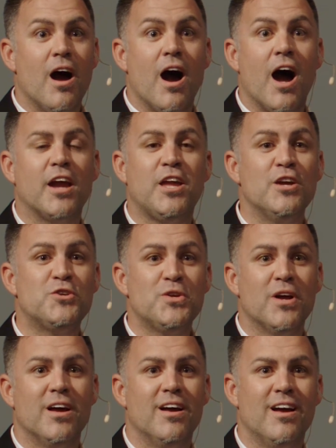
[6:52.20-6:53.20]
I kid
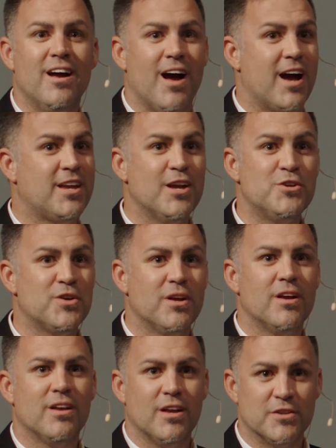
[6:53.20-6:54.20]
you.
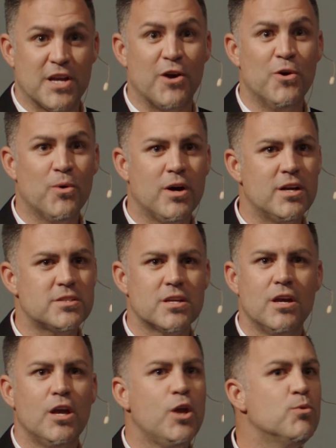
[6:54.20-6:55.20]
Is that who it was?
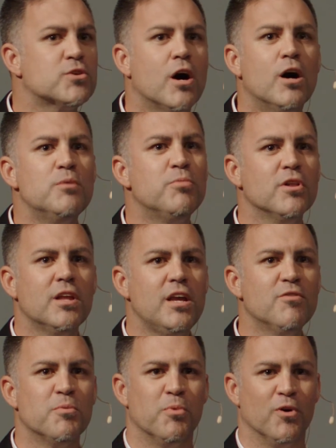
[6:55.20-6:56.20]
He was
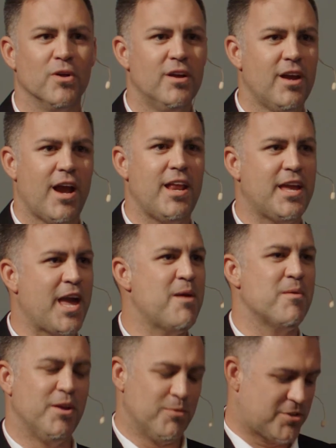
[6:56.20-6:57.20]
unbelievable. And he came,
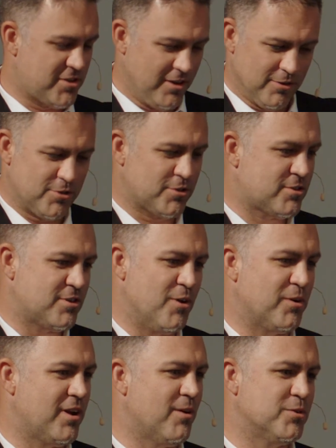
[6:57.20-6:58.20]
and he was still just
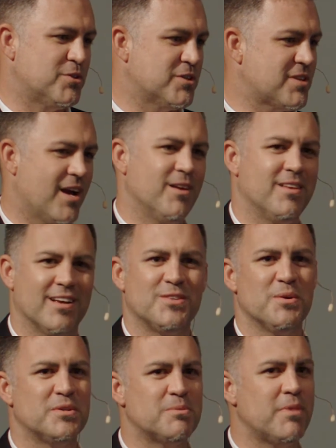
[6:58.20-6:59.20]
soaked. And I told him,
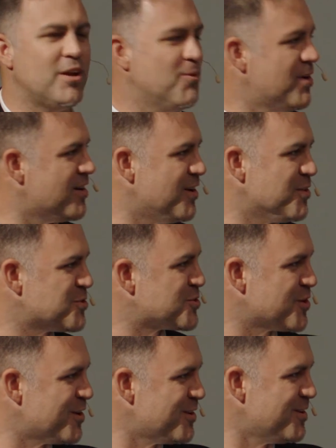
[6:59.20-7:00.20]
I said, man, you want another
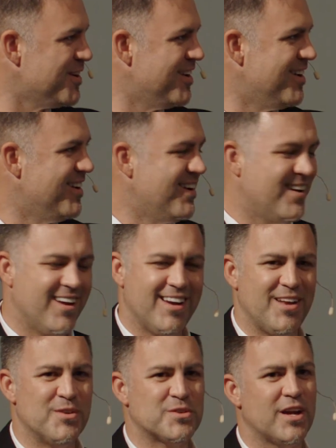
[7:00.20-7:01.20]
shirt? And
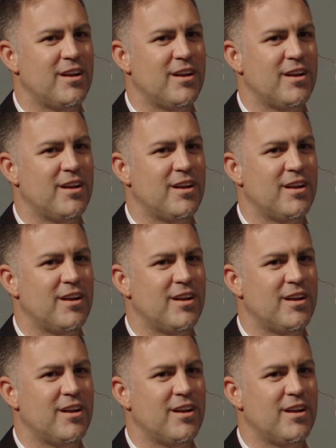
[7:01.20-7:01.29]
he was like,